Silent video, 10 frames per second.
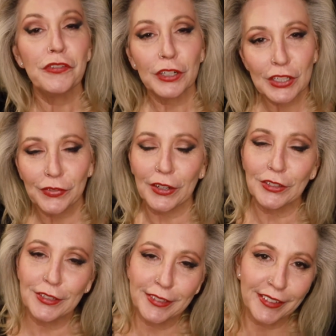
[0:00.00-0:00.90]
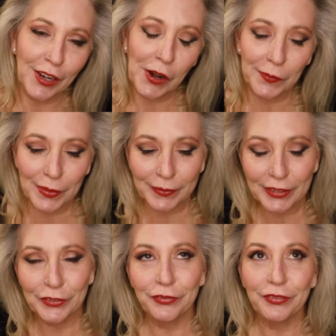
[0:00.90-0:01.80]
First of all, she said Karma
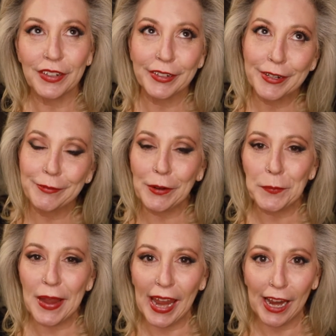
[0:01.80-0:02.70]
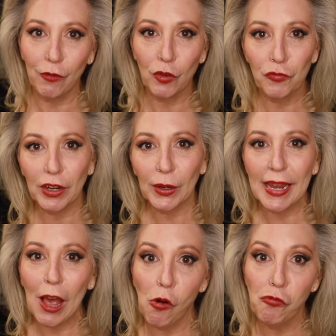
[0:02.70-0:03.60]
was very well behaved and very
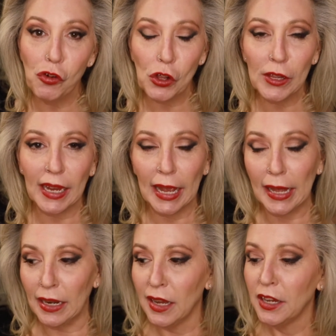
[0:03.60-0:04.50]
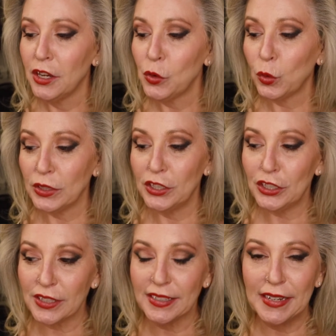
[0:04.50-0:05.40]
helpful and was
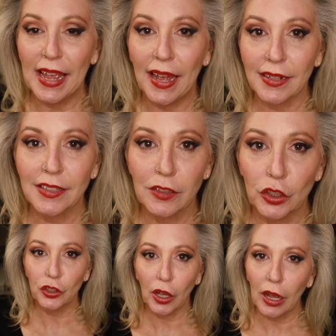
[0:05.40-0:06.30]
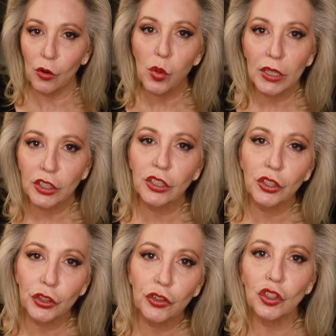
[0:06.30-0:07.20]
just an excellent dog,
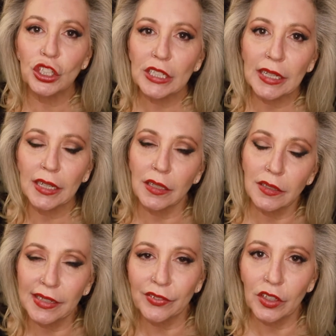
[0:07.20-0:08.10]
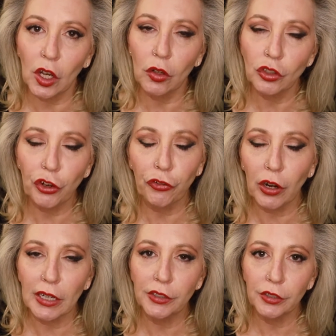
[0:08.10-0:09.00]
which she is, even though she
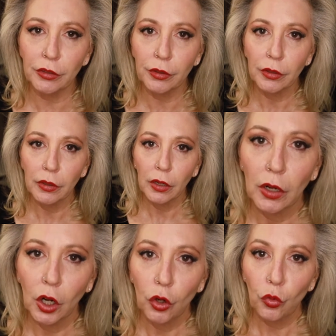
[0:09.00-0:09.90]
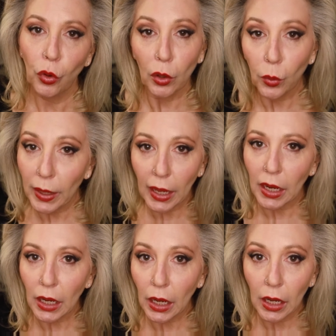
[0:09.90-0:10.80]
tried to run
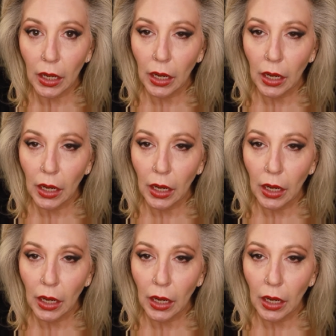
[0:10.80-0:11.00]
away